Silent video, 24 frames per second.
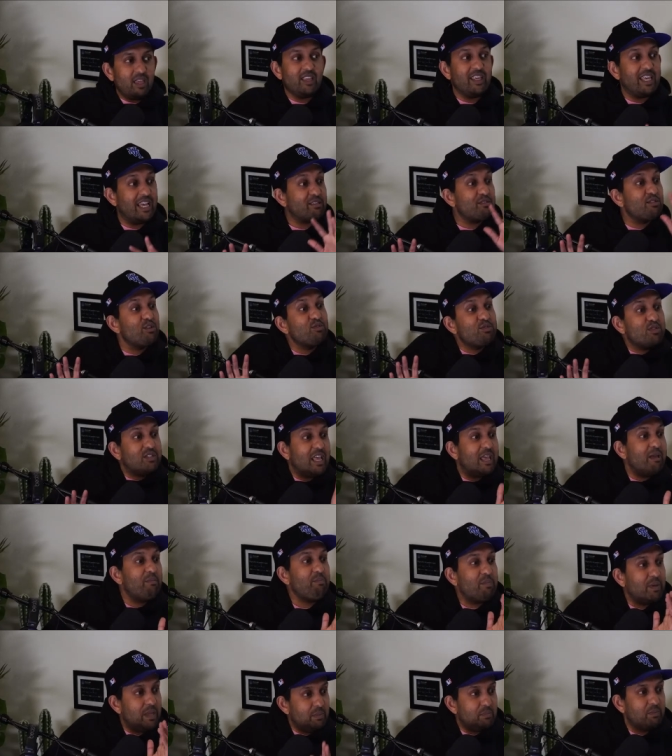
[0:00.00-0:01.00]
Get those same
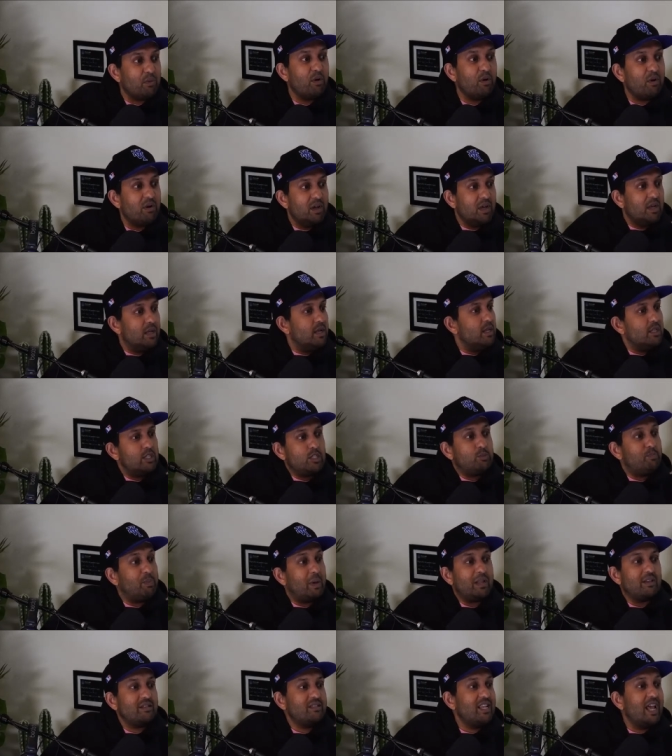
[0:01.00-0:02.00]
people. Yeah.
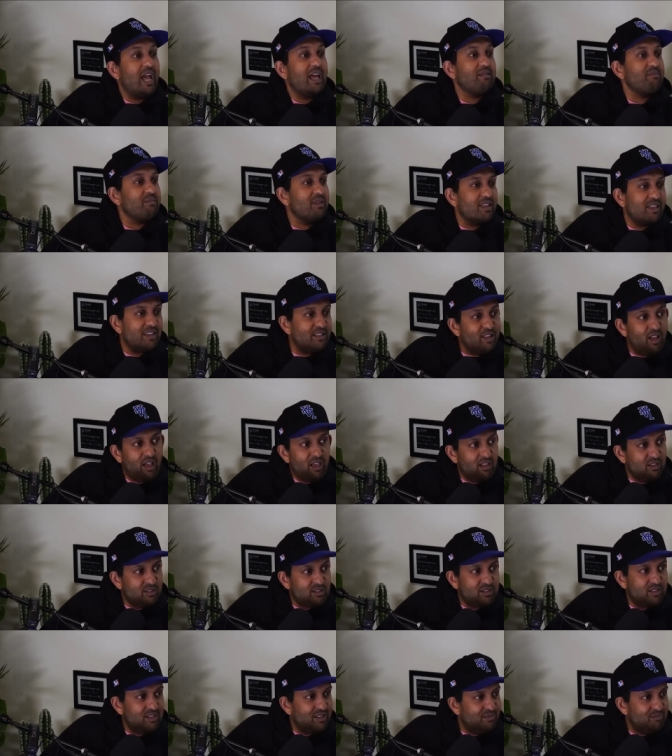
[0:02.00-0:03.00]
Spend ten million
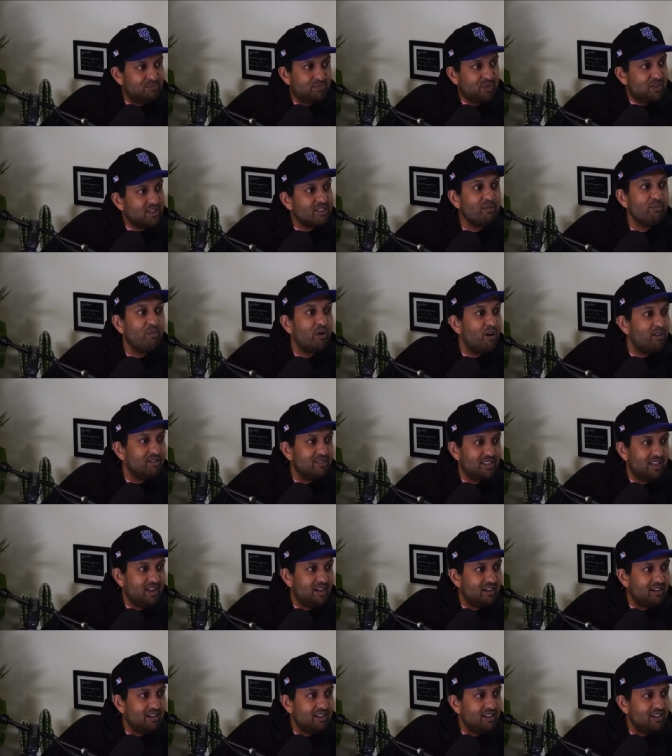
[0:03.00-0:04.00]
dollars and bring them all
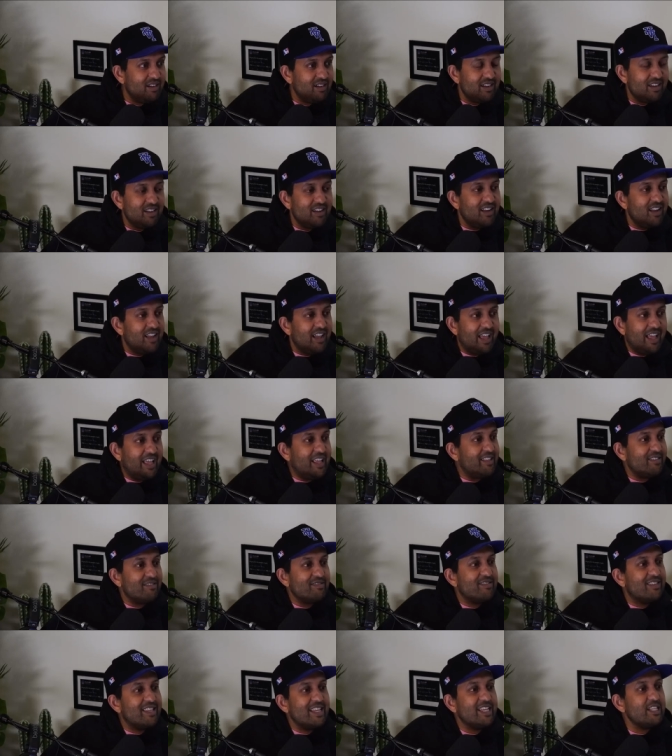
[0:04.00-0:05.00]
there. Yeah
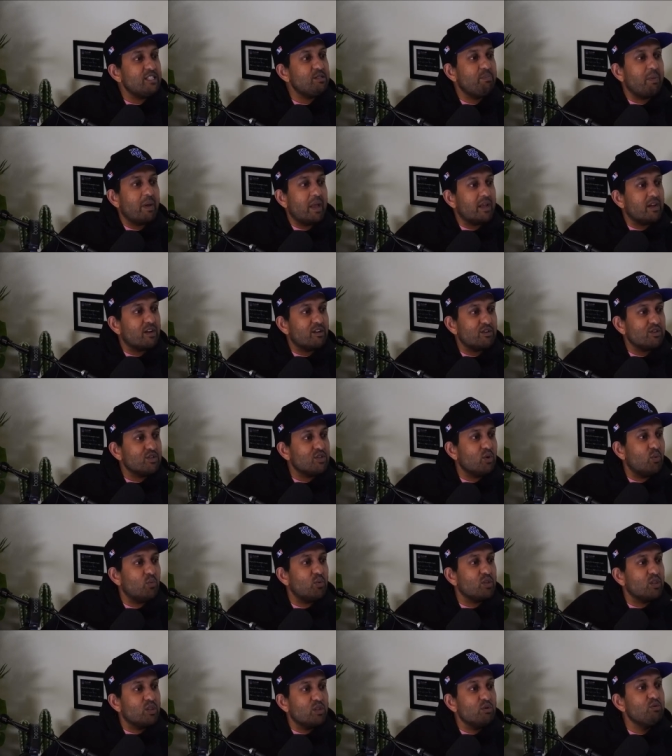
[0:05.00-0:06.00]
these bankers
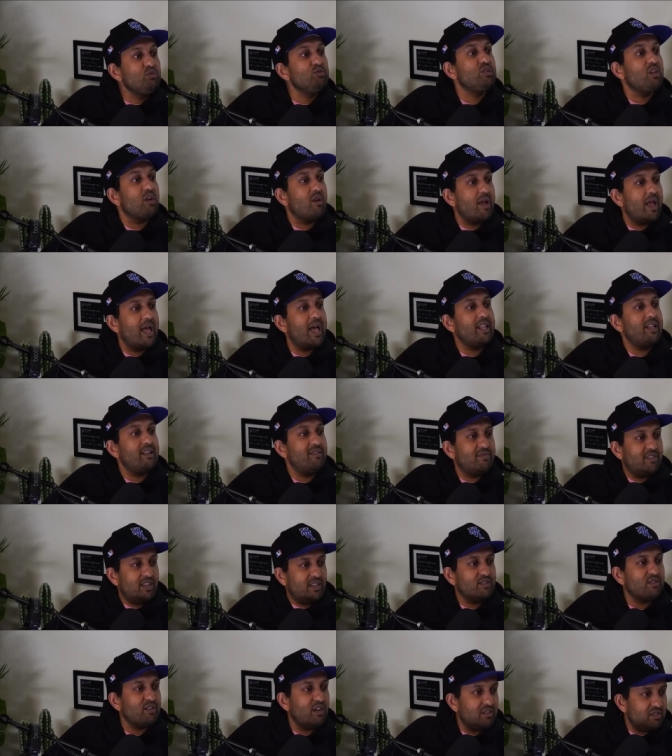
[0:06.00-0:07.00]
would lose their head if they
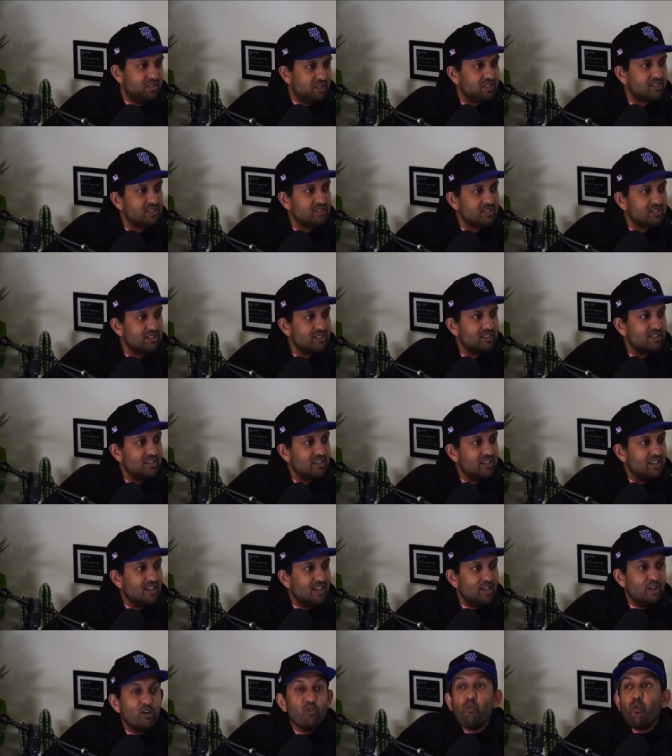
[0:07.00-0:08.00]
saw this. Yeah.
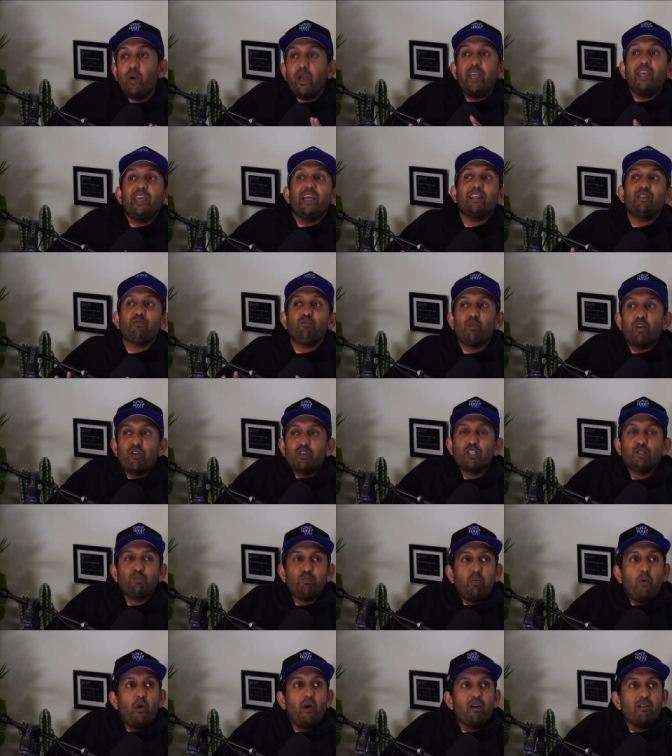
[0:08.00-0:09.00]
We get insane. we're
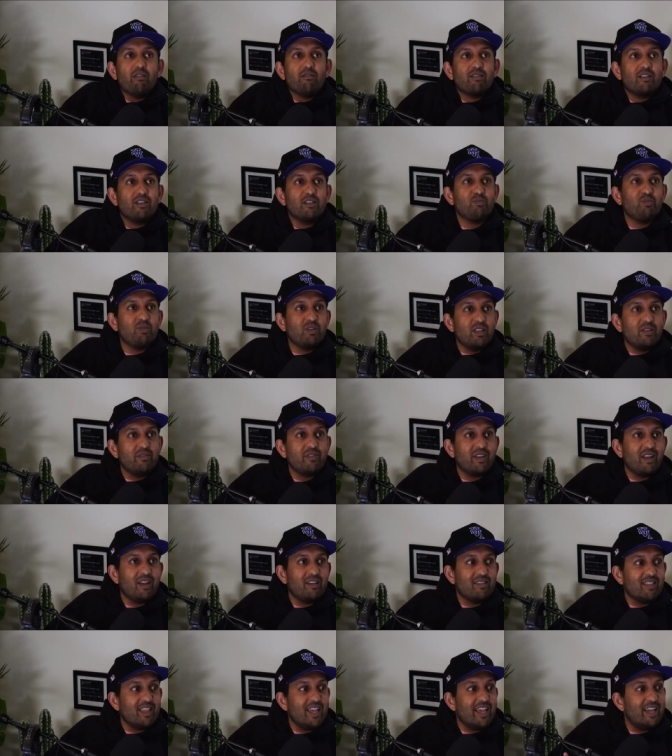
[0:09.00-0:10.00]
spoiled because we live in
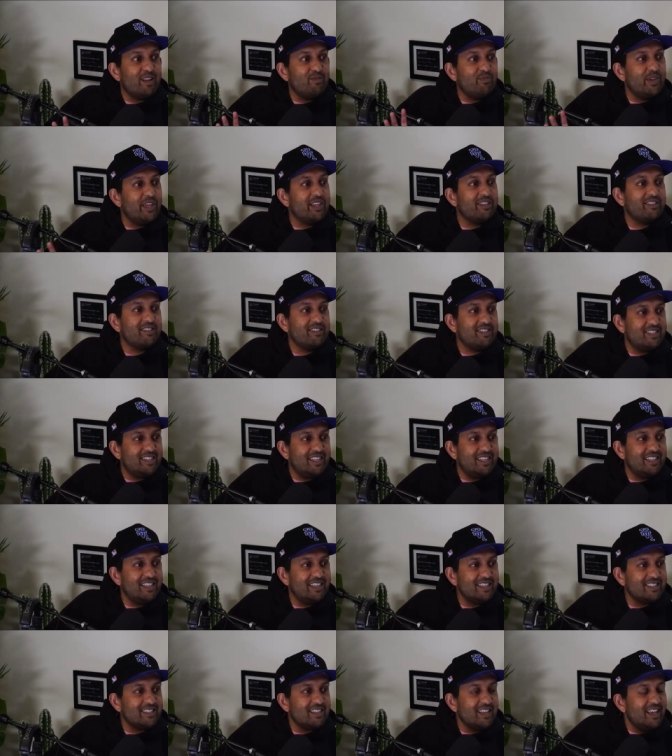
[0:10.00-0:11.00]
LA and we get to see
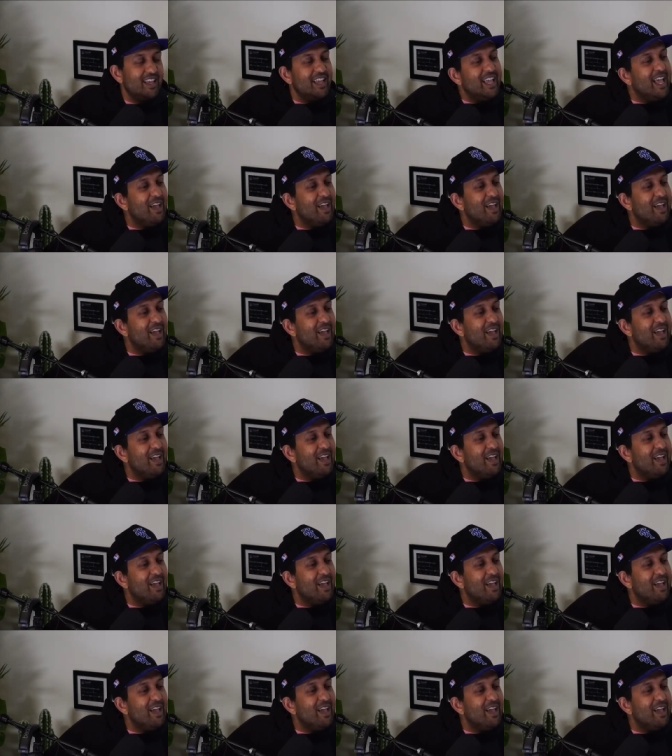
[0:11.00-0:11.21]
this. Yeah.